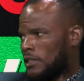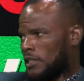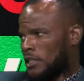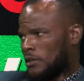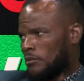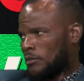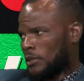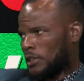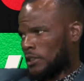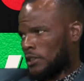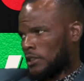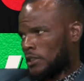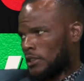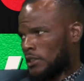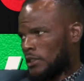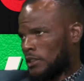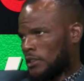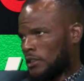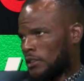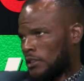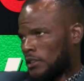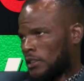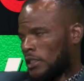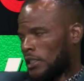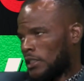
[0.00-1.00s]

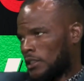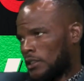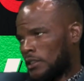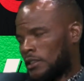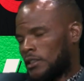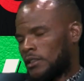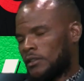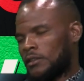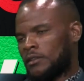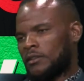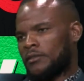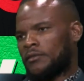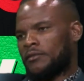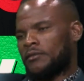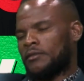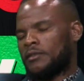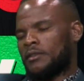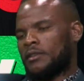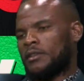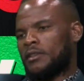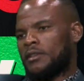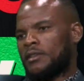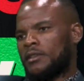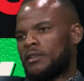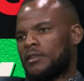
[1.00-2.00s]
Sub-Article 8 of
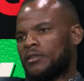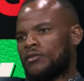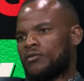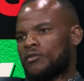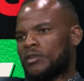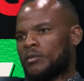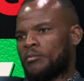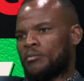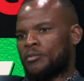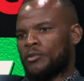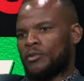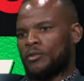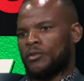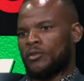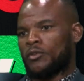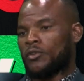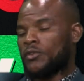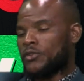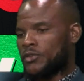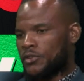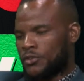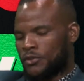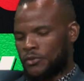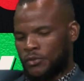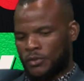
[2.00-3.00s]
the Swapo
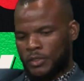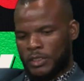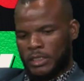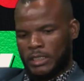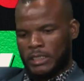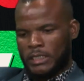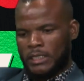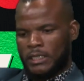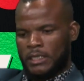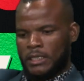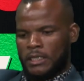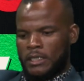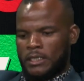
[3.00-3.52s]
Constitution,